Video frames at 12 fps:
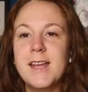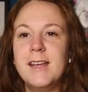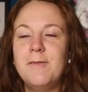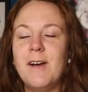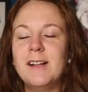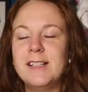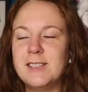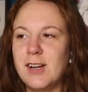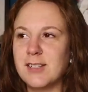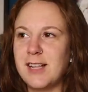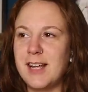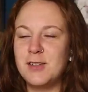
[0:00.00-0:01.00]
He finally
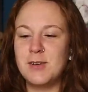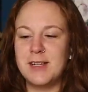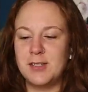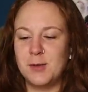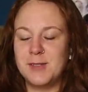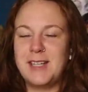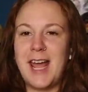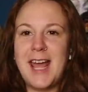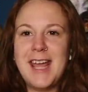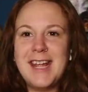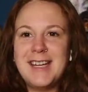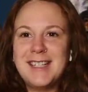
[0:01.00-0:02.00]
talked Adrian into a
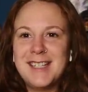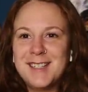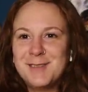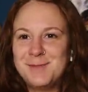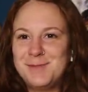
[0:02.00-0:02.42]
date.